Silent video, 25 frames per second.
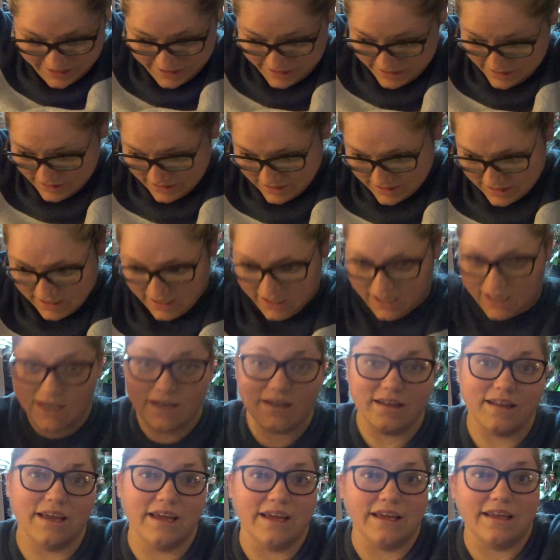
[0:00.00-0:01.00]
did
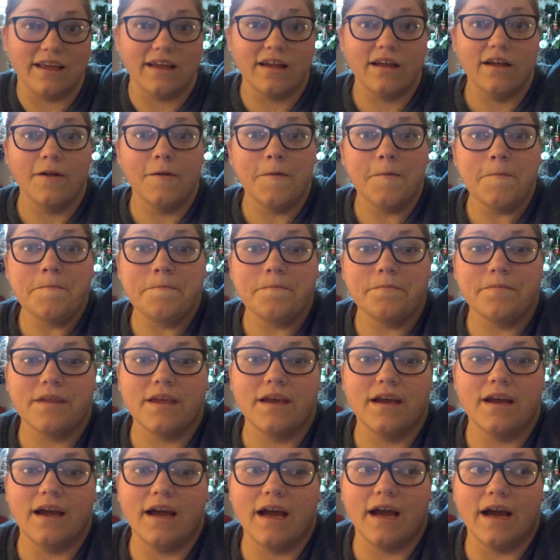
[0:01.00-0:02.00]
state, like,
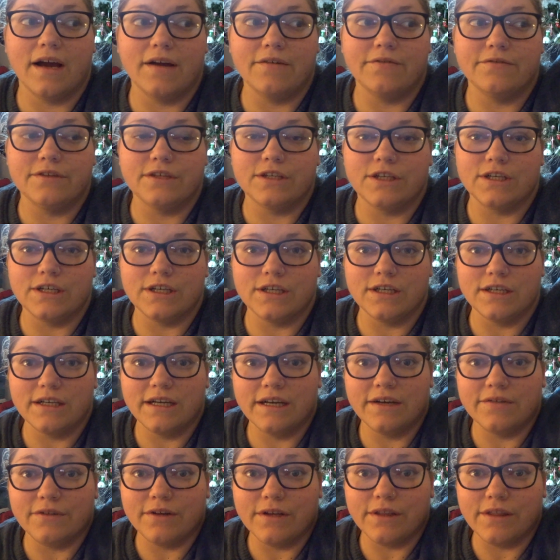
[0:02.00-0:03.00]
after
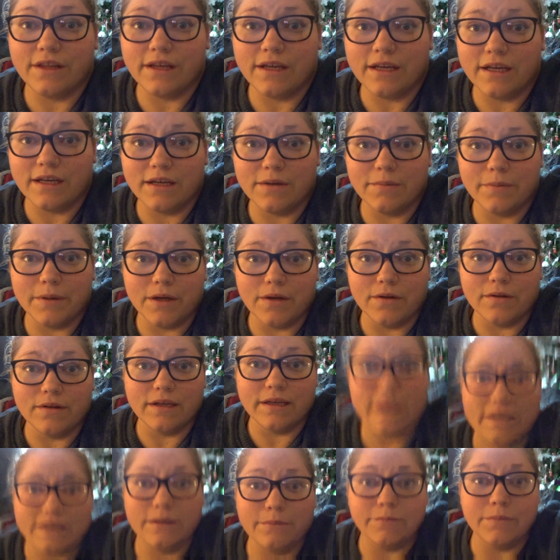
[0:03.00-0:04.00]
everything about,
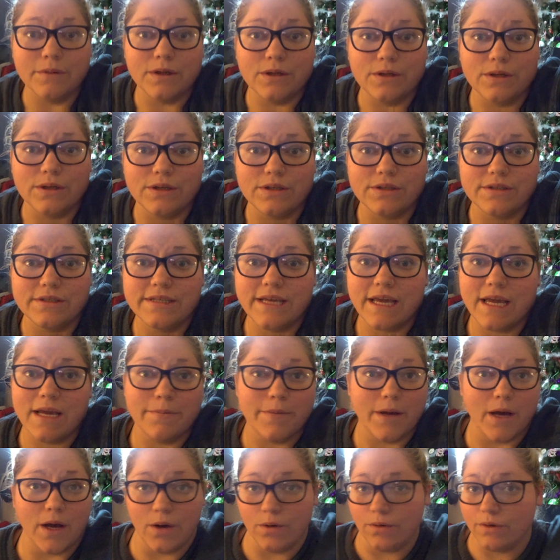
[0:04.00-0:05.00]
like, the murders came
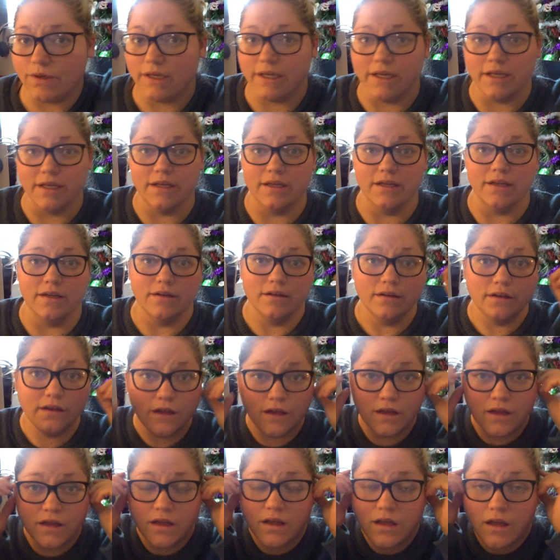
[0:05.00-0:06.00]
out and,
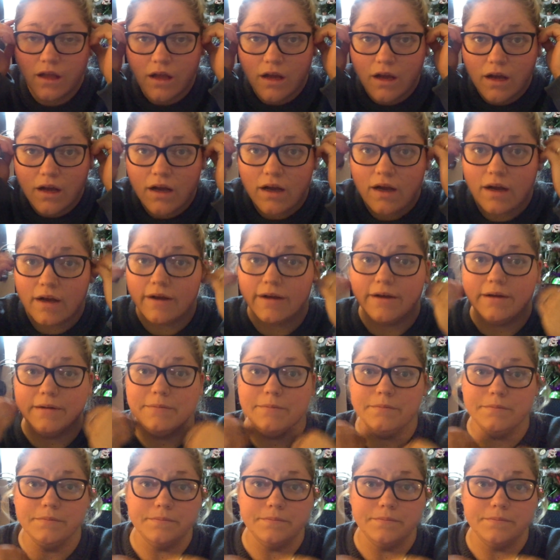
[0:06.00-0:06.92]
um,